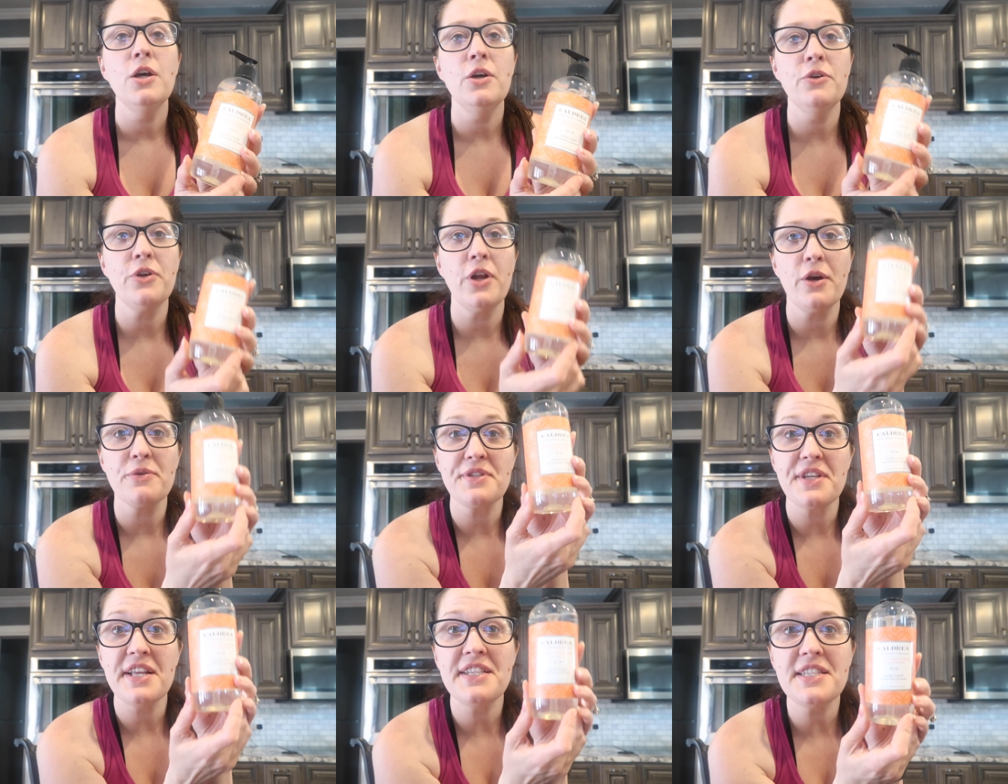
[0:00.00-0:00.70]
Who
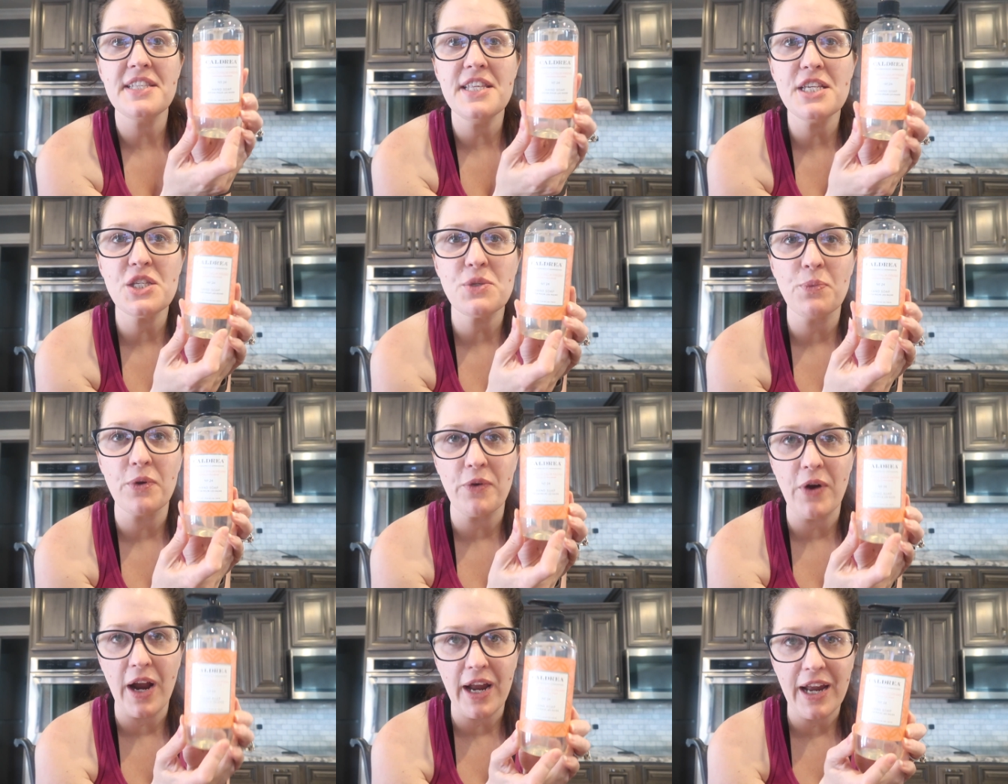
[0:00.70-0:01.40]
knows? It's this
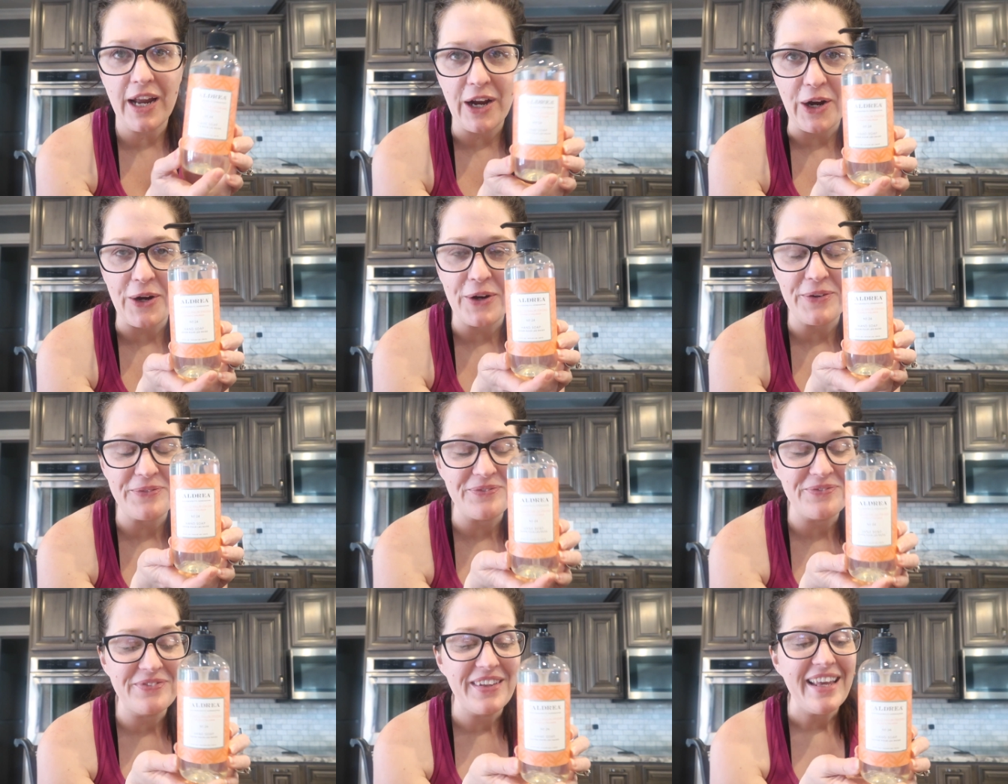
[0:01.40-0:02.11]
one right here.
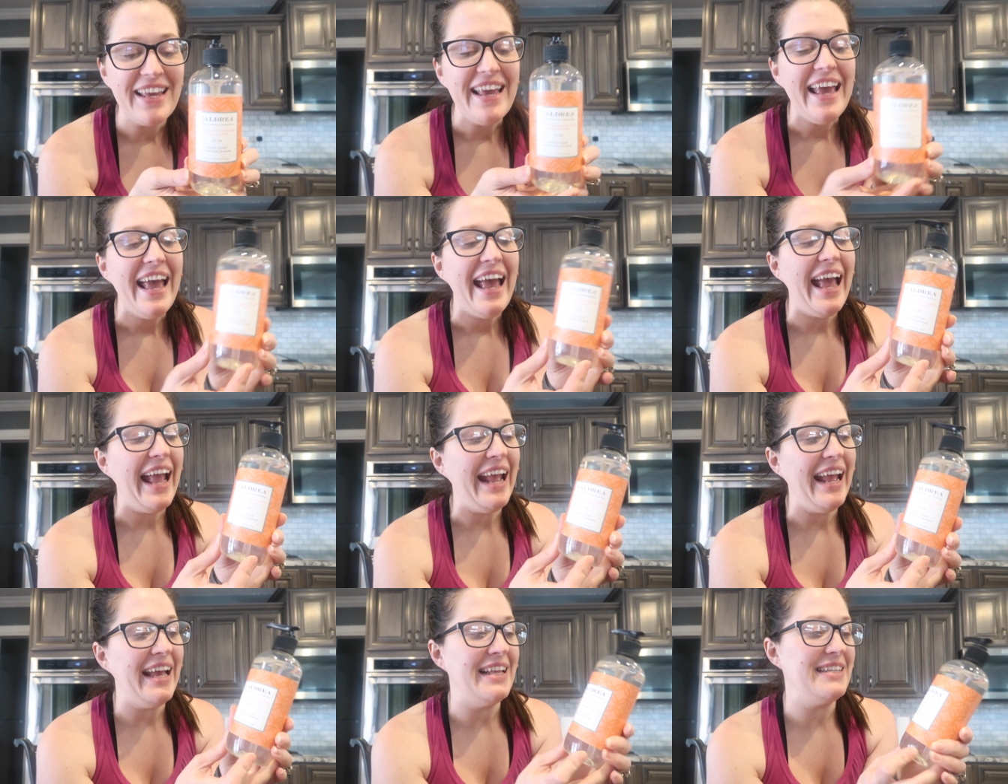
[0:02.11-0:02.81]

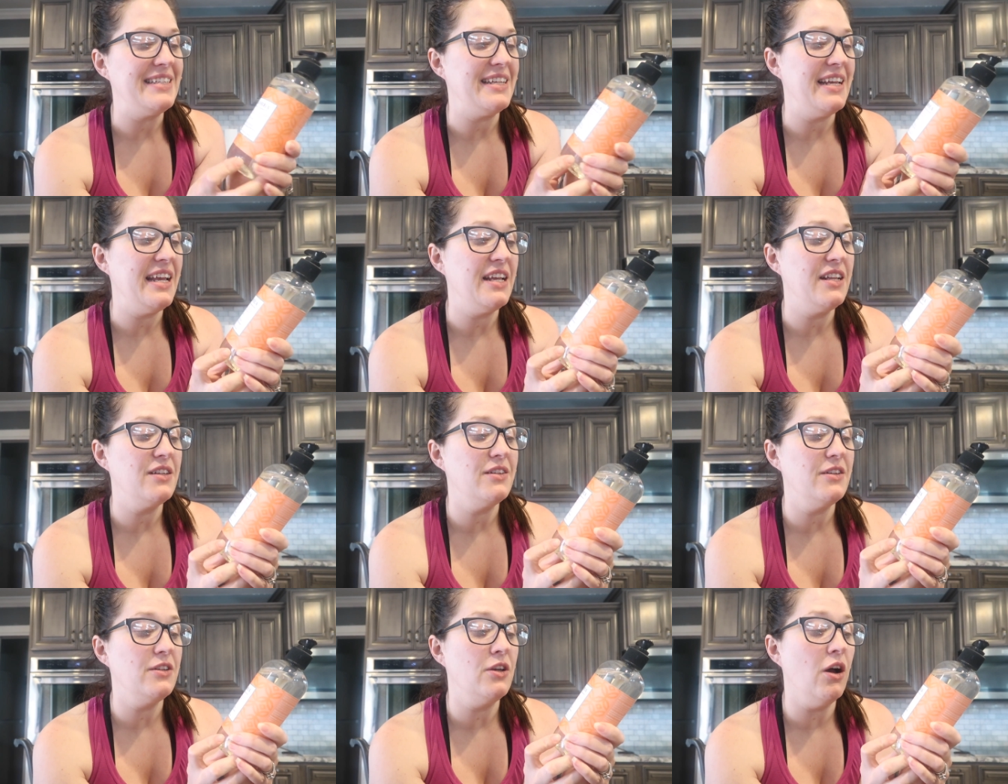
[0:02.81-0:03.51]
And
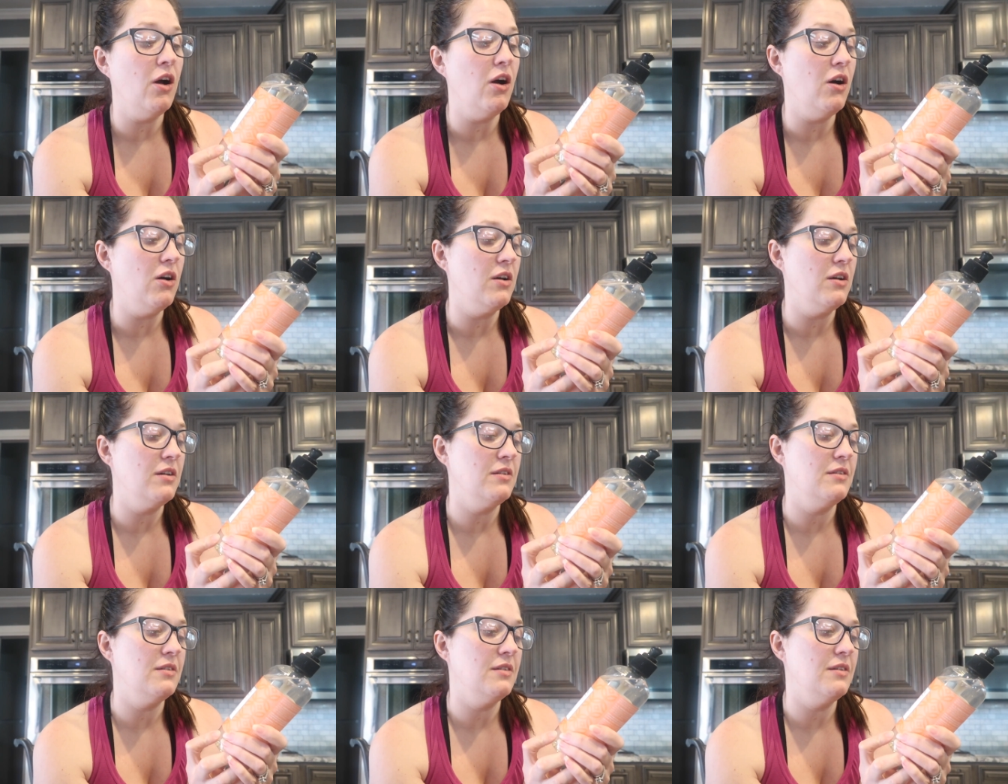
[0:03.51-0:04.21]

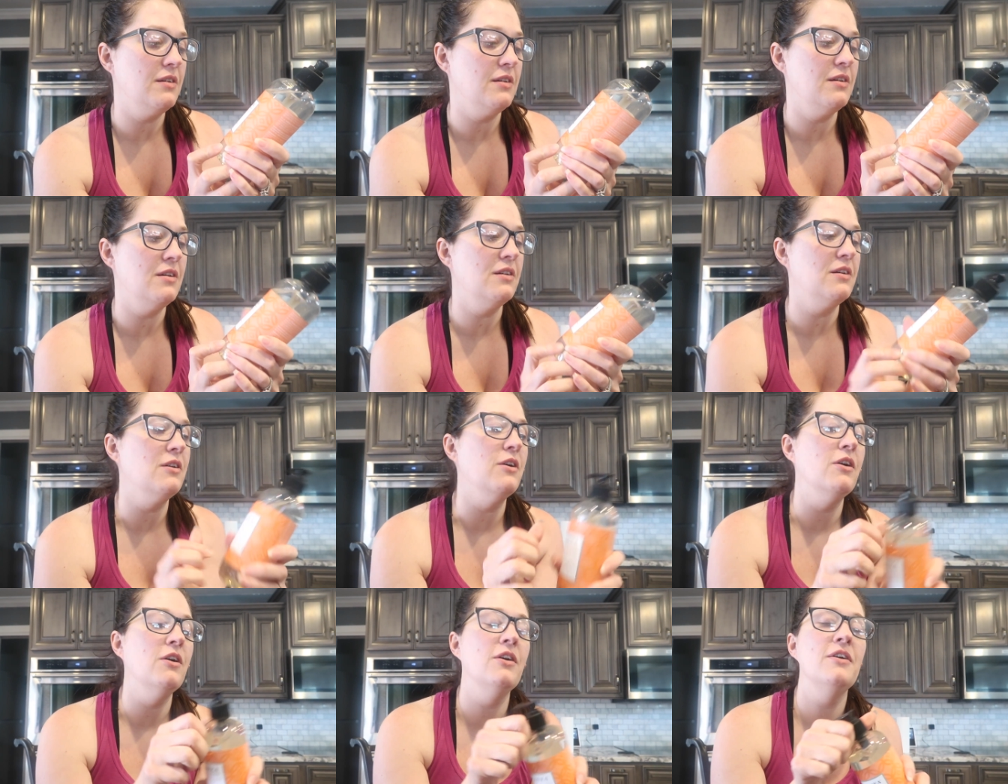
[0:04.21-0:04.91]
y'all,
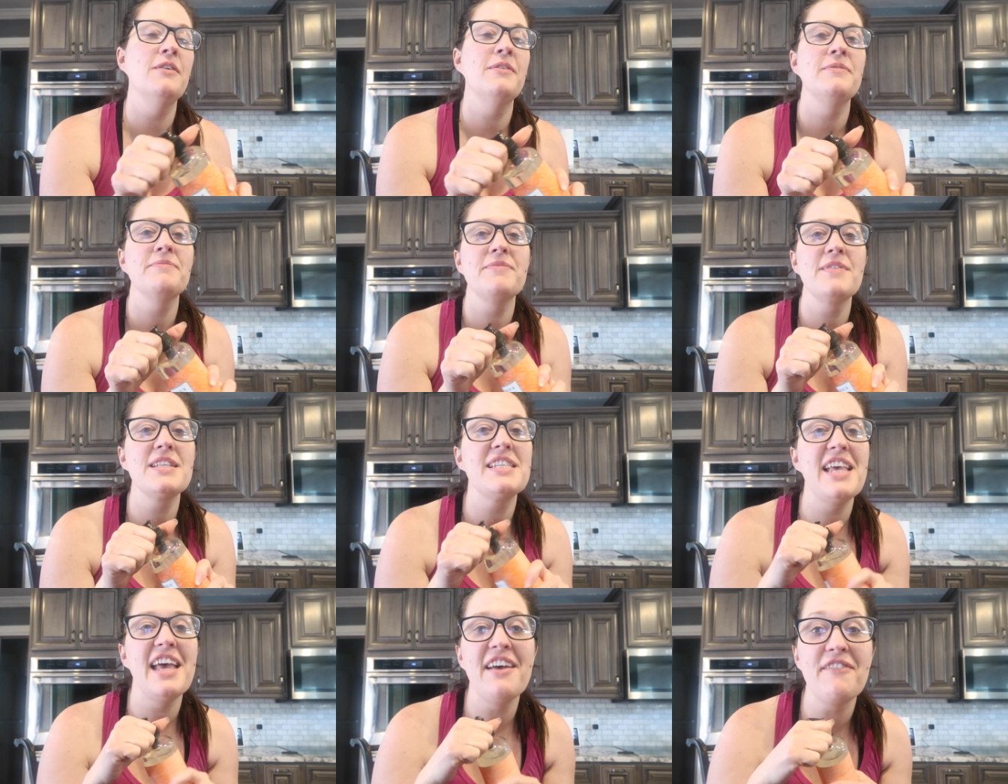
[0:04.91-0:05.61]
oh,
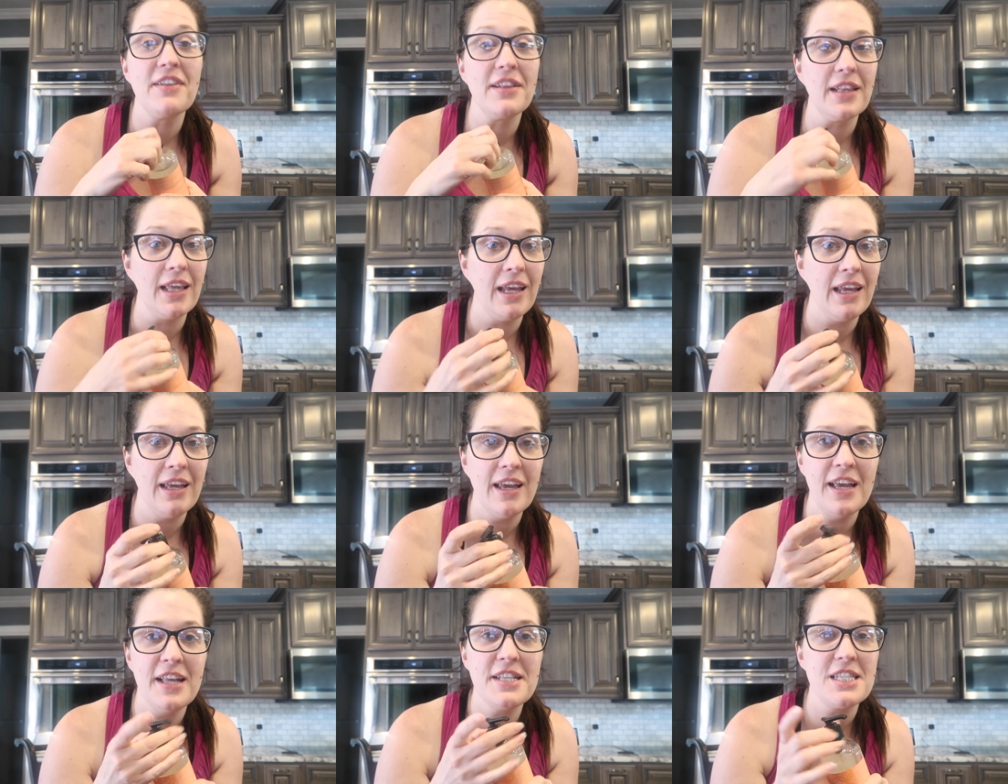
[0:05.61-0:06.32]
it's
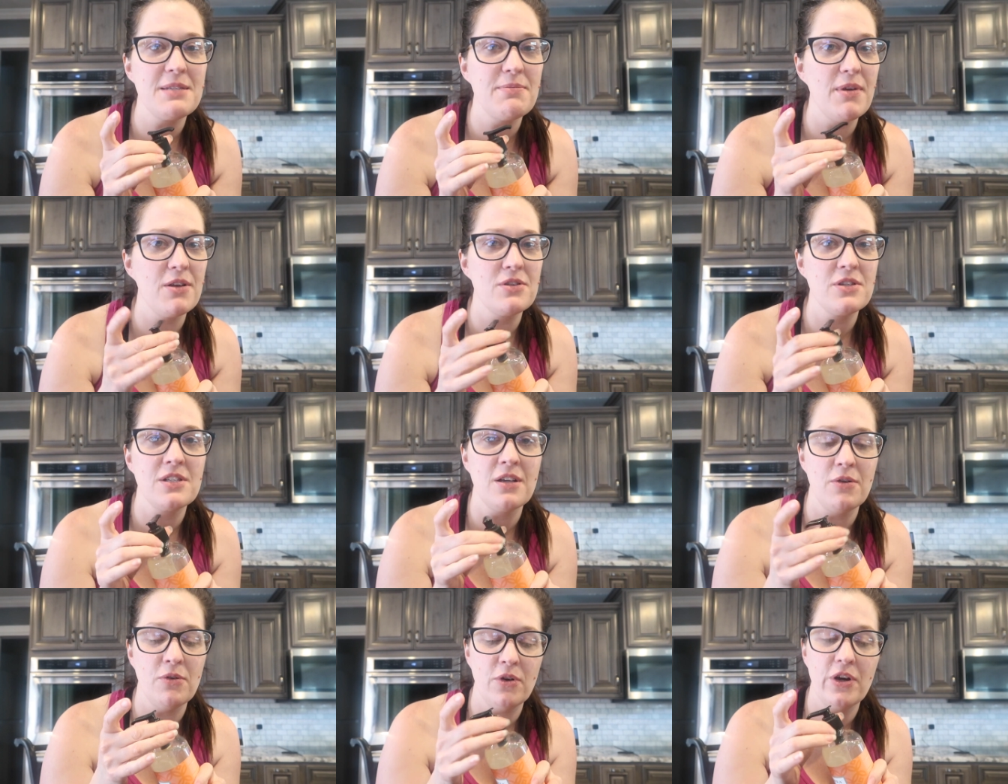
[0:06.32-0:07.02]
heavenly. It smells
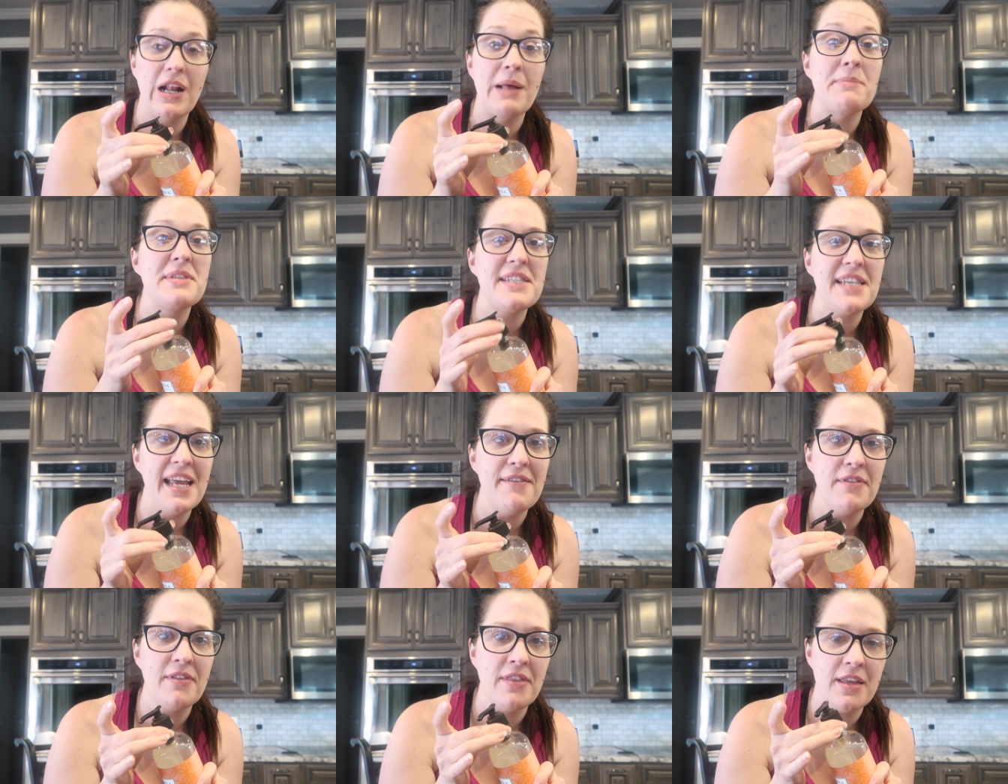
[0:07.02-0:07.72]
so good. I'm
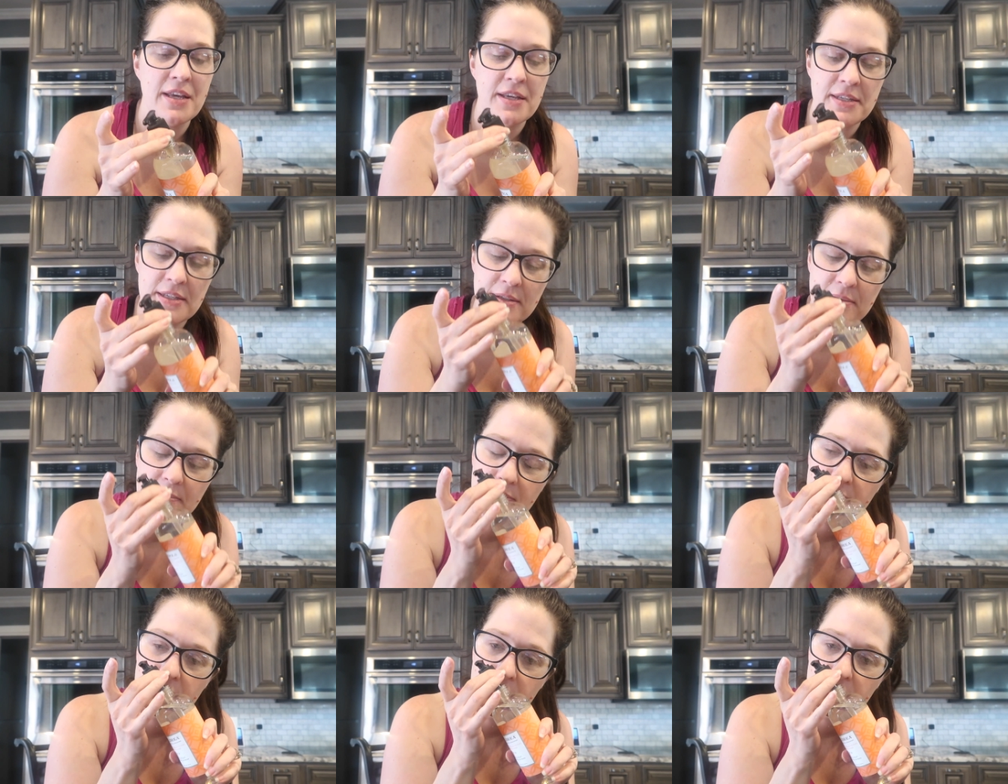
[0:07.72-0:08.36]
saving this.